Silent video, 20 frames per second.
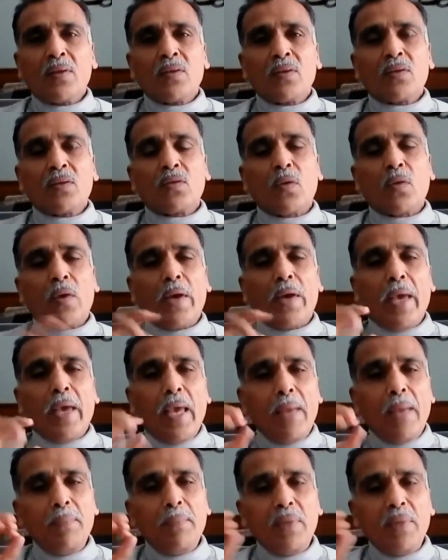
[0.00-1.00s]
So
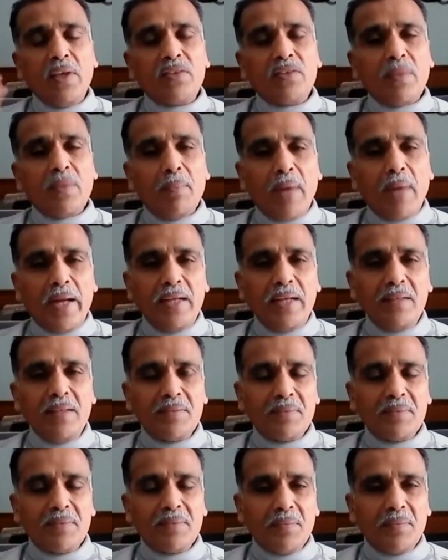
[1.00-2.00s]
M is the mind,
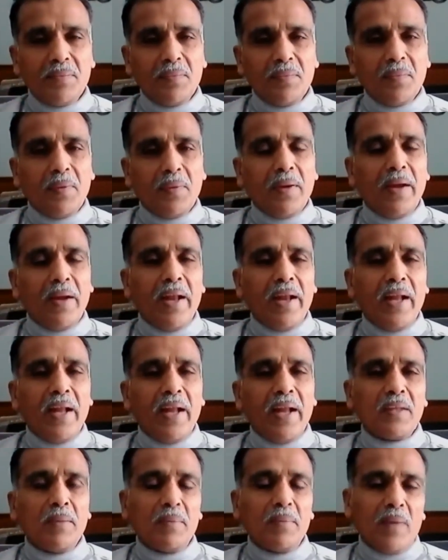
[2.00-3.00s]
and
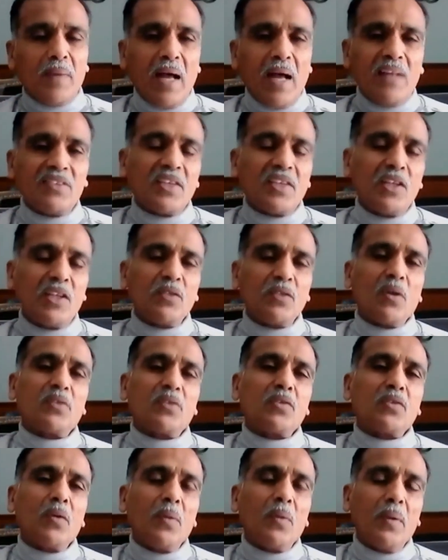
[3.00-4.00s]
the answer is
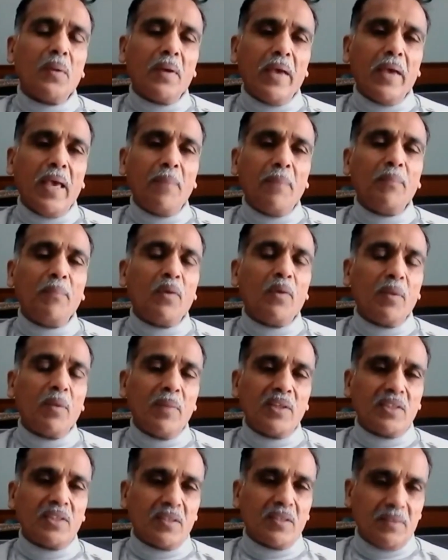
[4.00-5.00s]
also M for
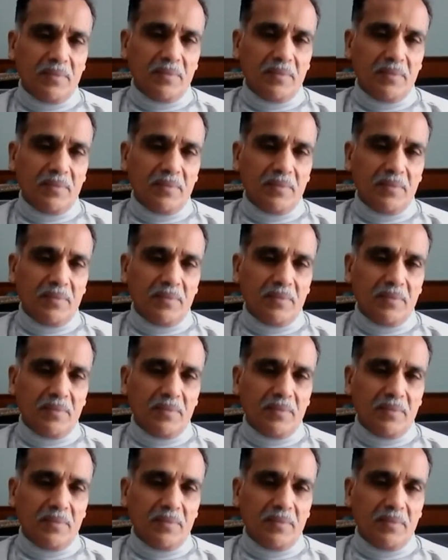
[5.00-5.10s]
magic.